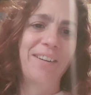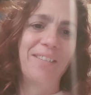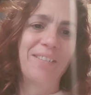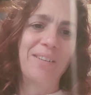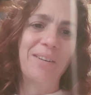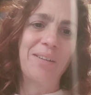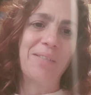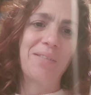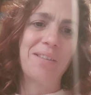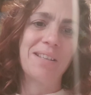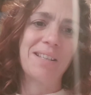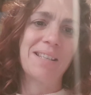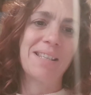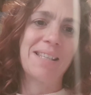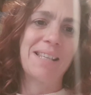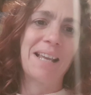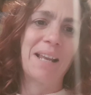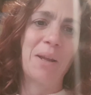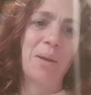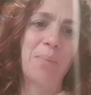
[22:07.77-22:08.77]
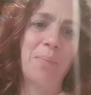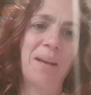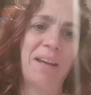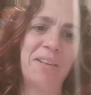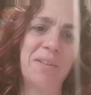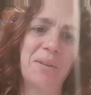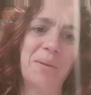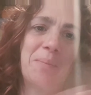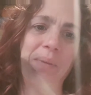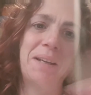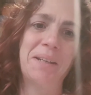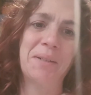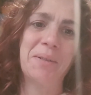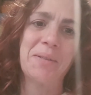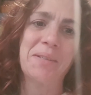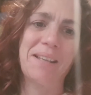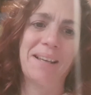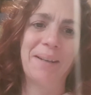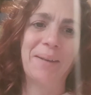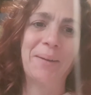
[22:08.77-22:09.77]
even know if this is salo, panto,
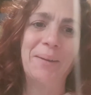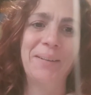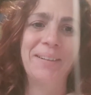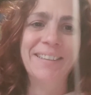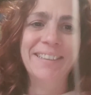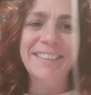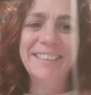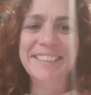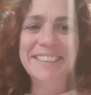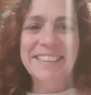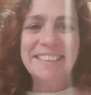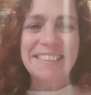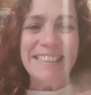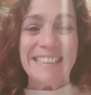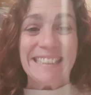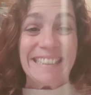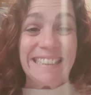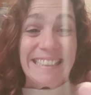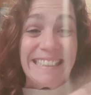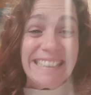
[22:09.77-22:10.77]
salo. How